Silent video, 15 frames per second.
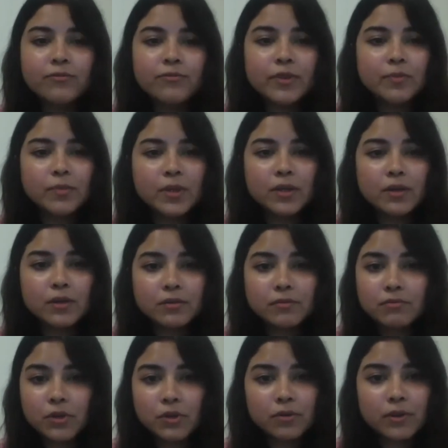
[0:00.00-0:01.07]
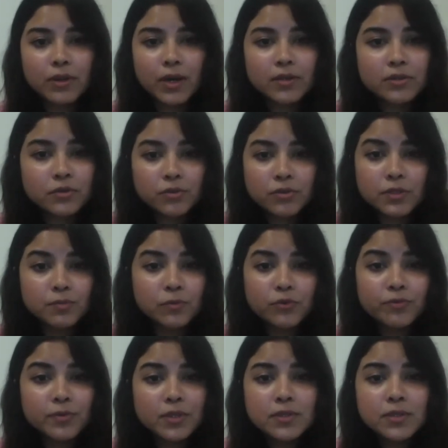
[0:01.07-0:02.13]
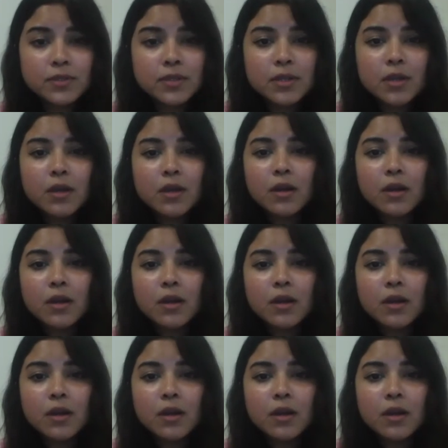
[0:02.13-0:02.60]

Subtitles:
female, you know, grassroots movements